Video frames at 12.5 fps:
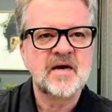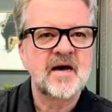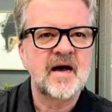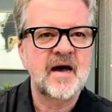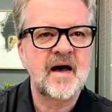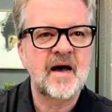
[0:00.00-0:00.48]

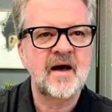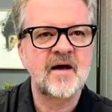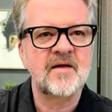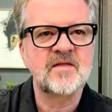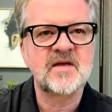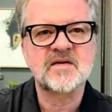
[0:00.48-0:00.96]

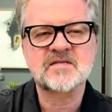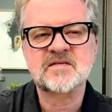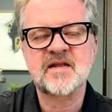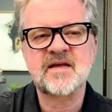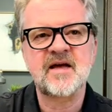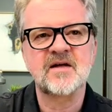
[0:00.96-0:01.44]
The
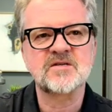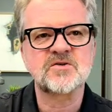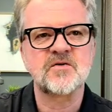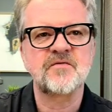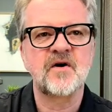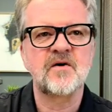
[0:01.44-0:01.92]
City
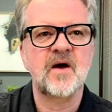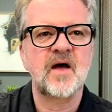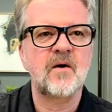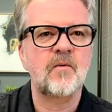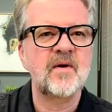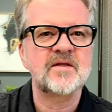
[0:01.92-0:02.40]
Council went